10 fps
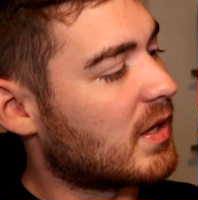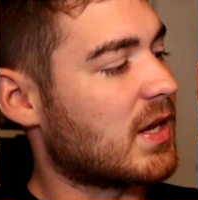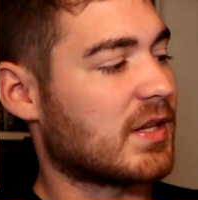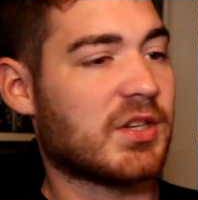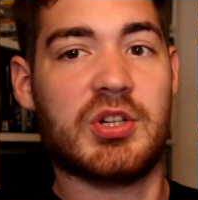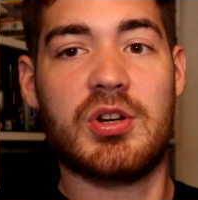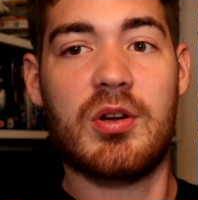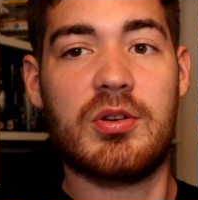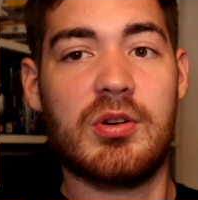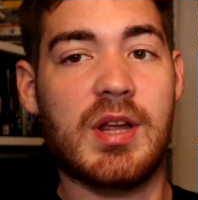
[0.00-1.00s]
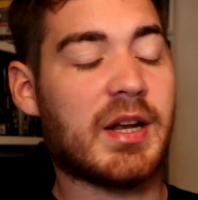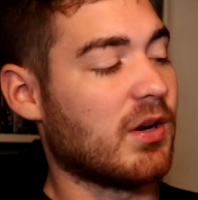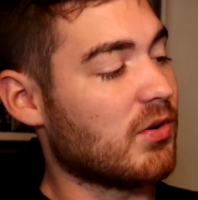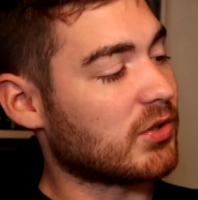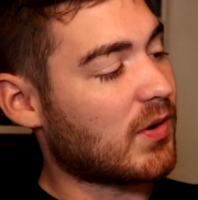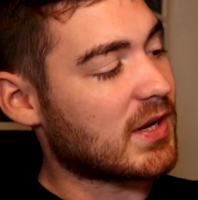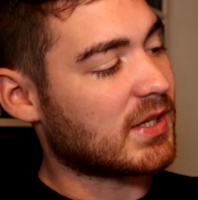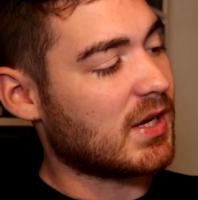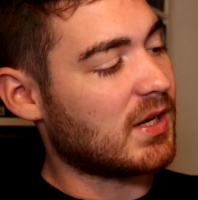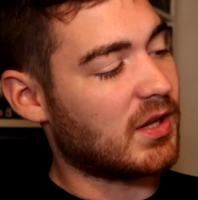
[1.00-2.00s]
He has a shotgun, and he also
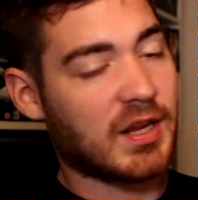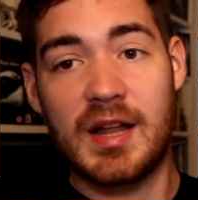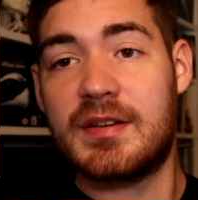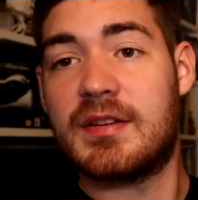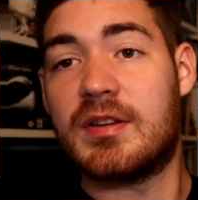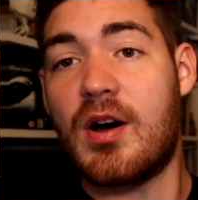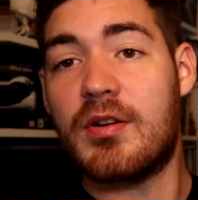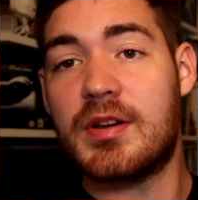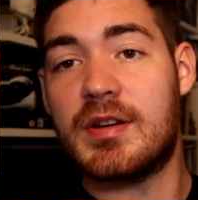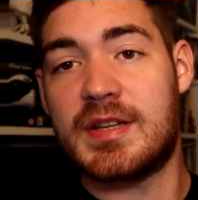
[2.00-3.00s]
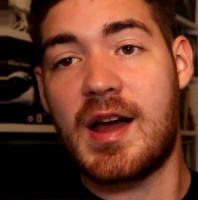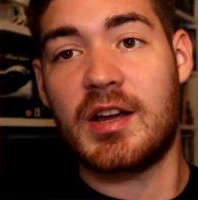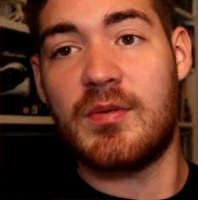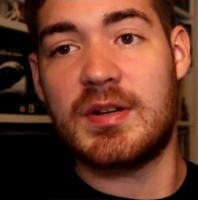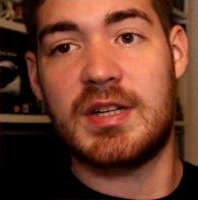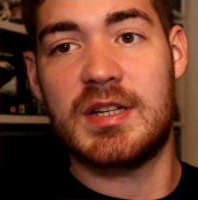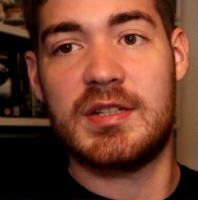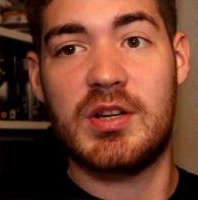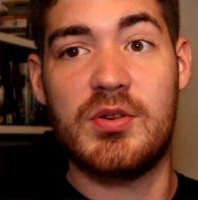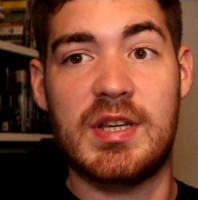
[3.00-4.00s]
has the Kandarian dagger, which
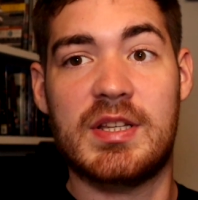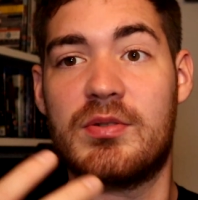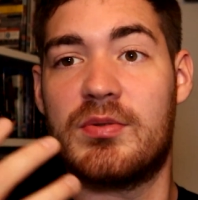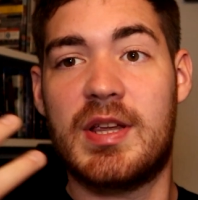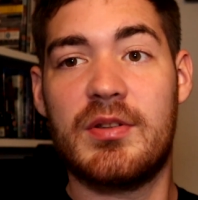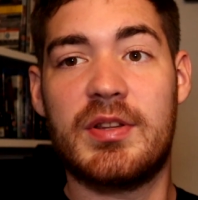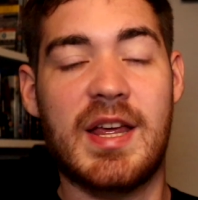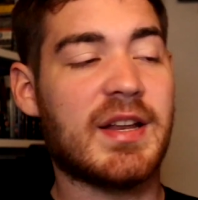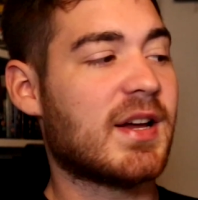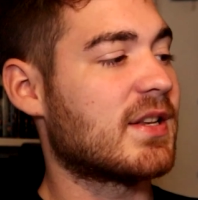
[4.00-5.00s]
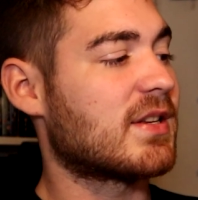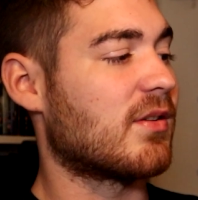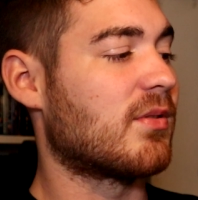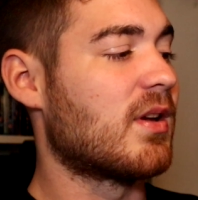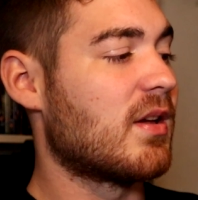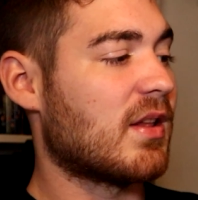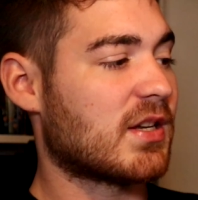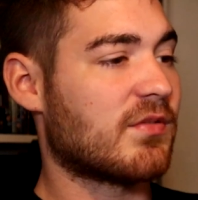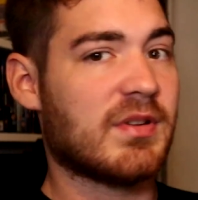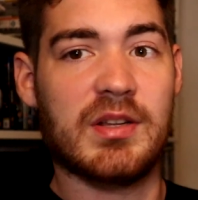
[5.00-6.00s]
is uses to kill the deadites, so
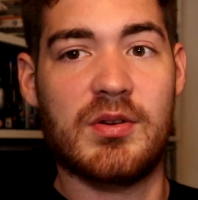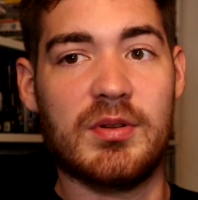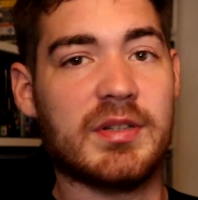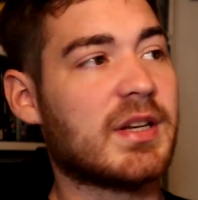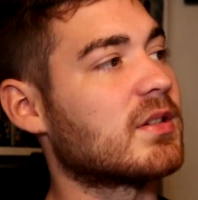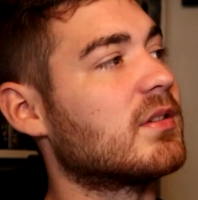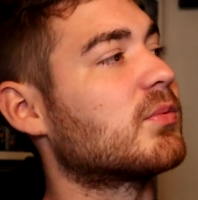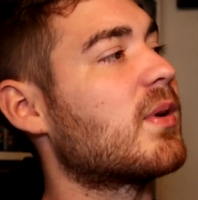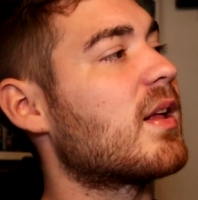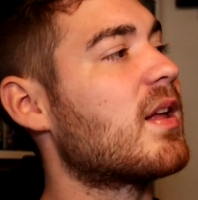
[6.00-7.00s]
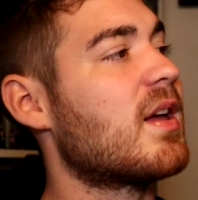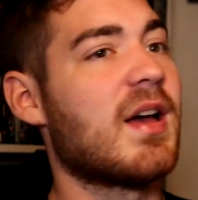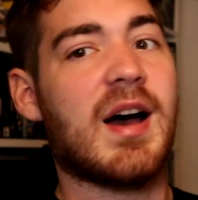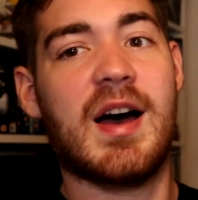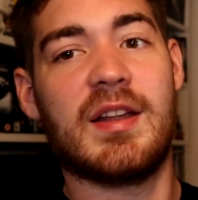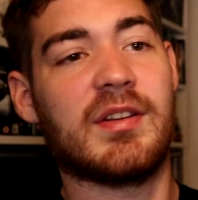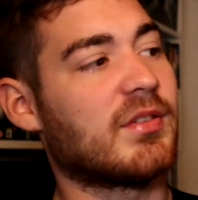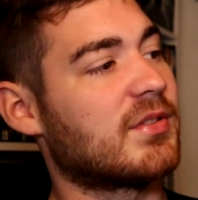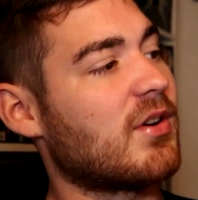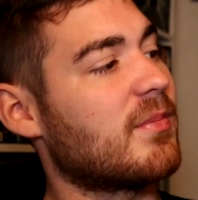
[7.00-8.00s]
that's a really cool addition as well. And
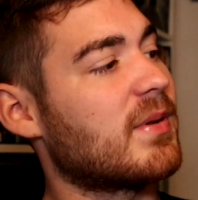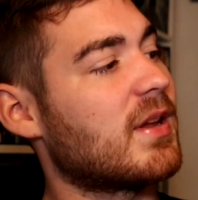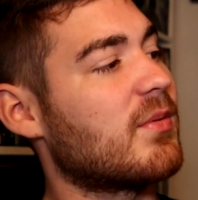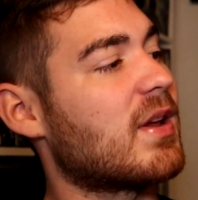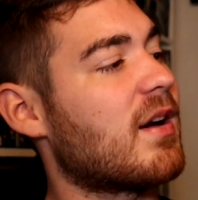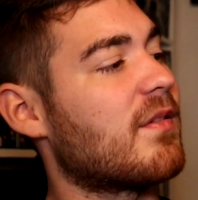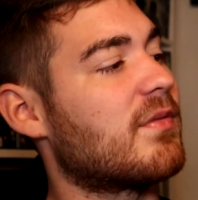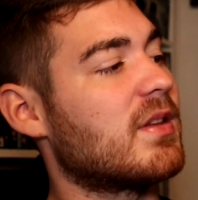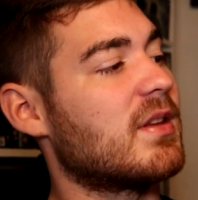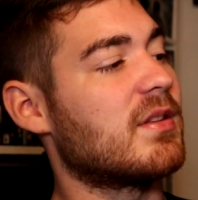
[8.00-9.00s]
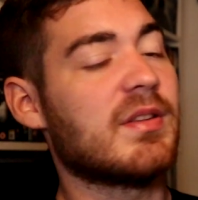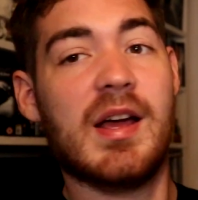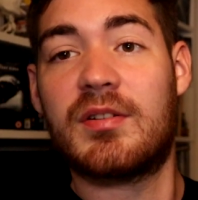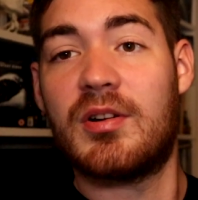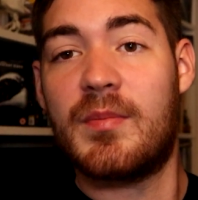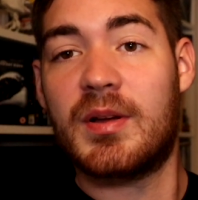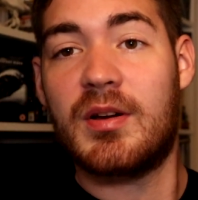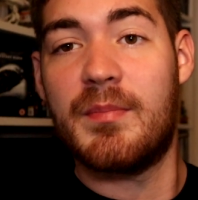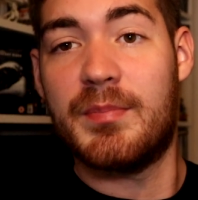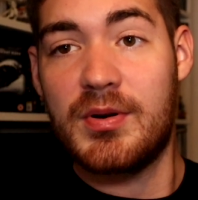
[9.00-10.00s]
on top here we have the
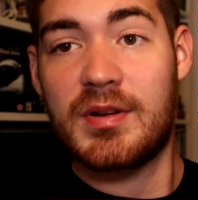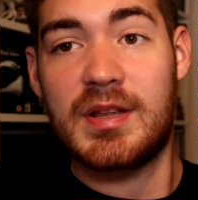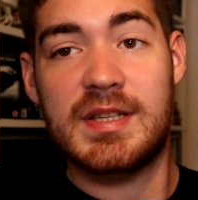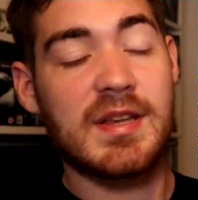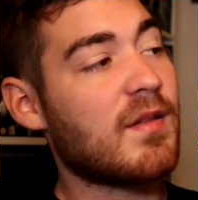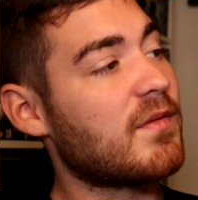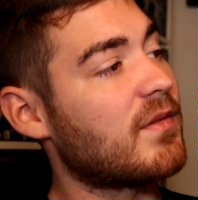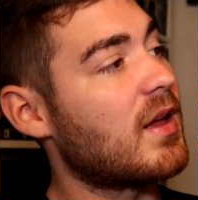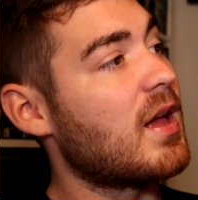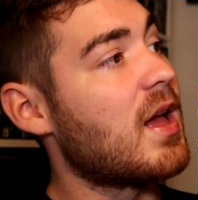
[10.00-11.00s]
Necronomicon book itself,